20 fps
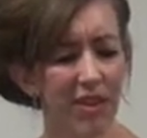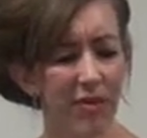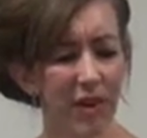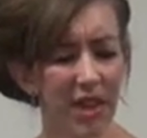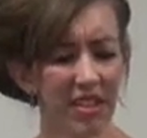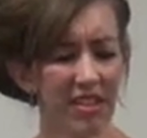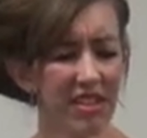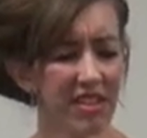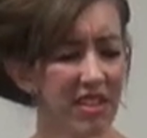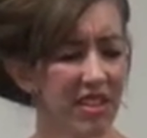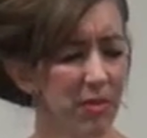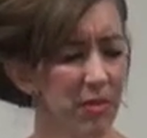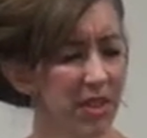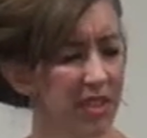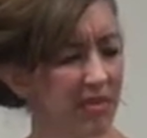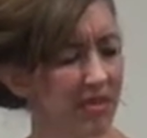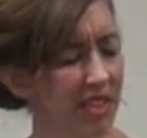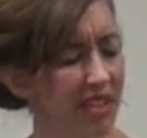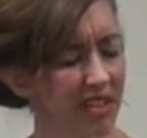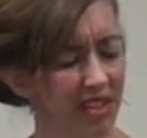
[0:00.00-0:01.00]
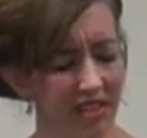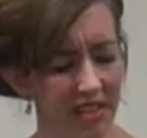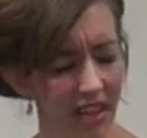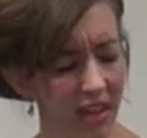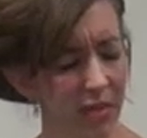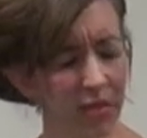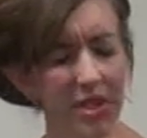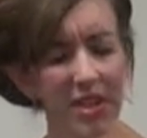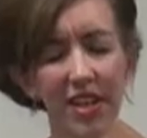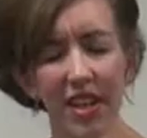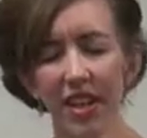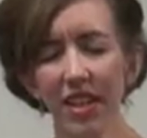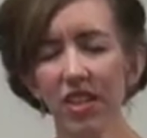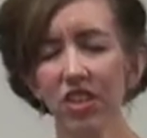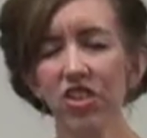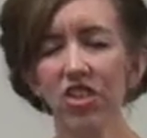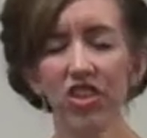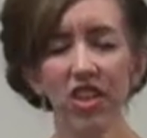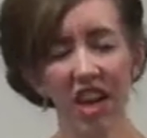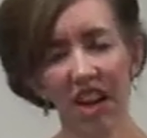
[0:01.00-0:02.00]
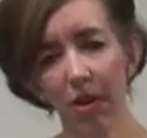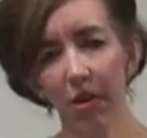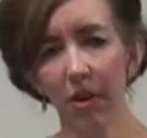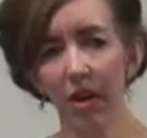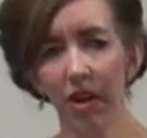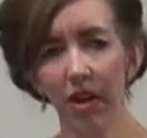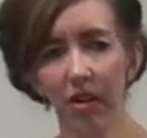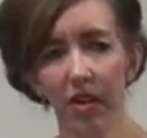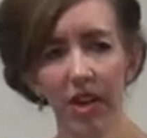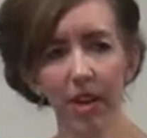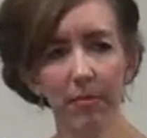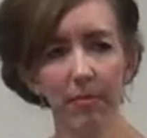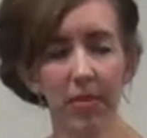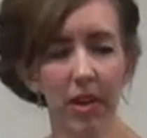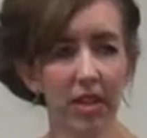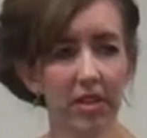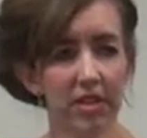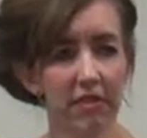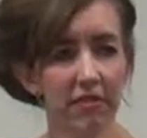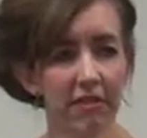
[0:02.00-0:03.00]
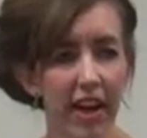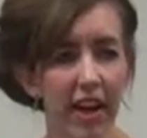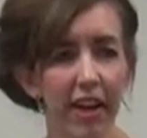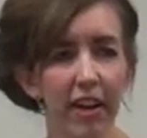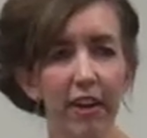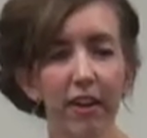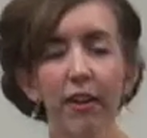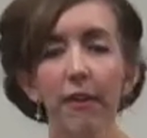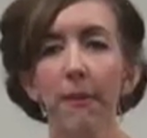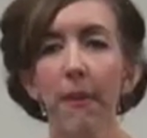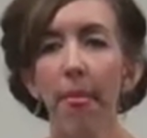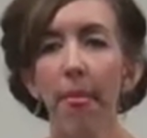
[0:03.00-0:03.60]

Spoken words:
Why doesn't someone just tell them to take a shower? Great balls of fire.